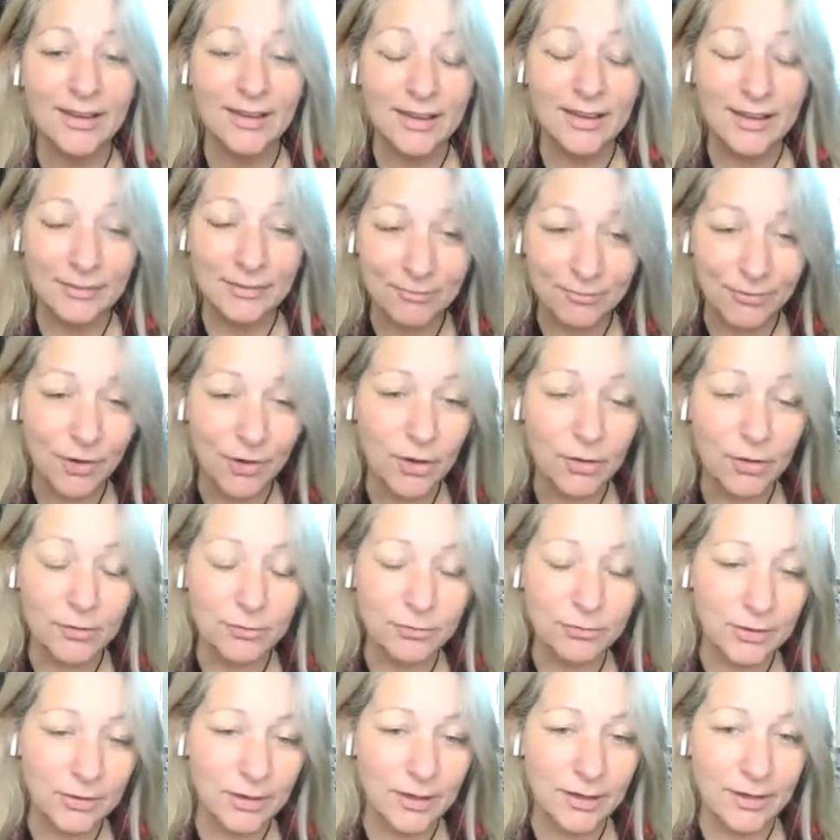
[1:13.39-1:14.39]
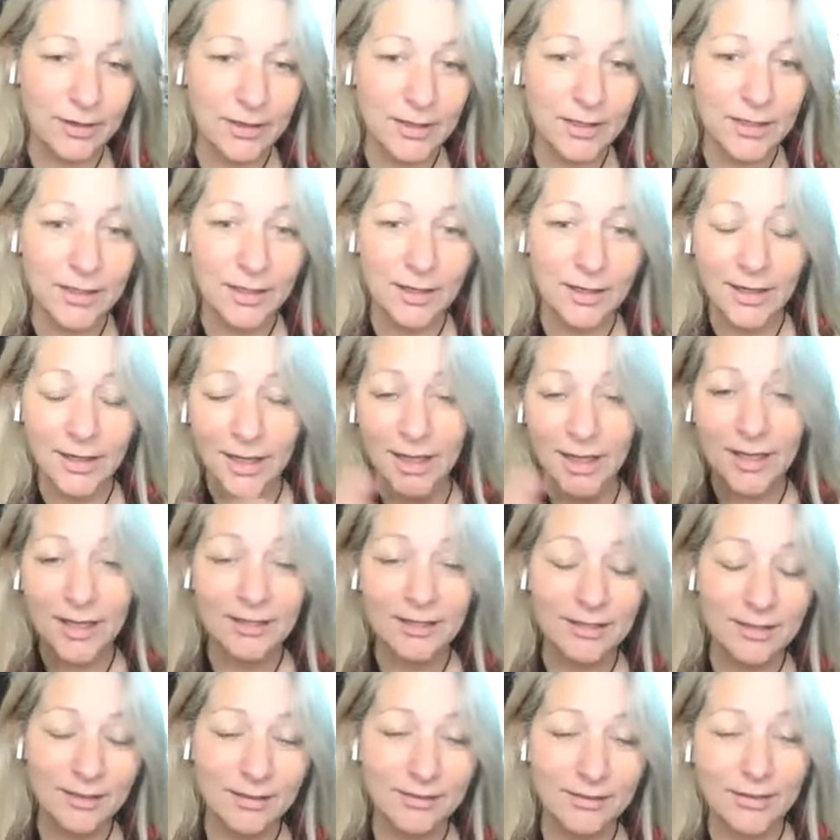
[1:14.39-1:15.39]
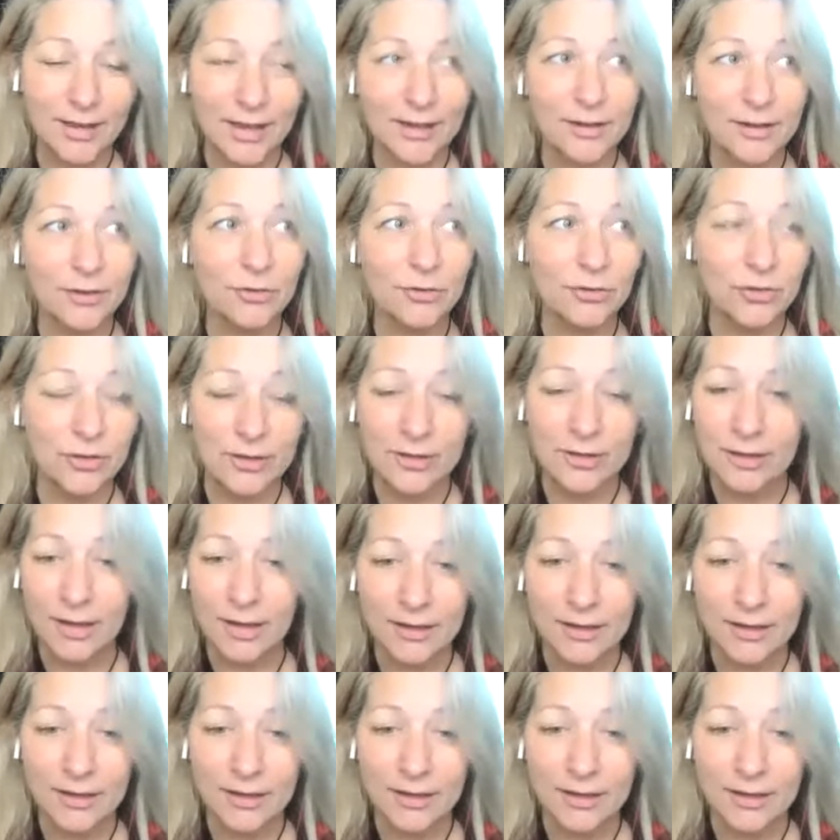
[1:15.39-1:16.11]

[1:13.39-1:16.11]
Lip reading: involved in this energy.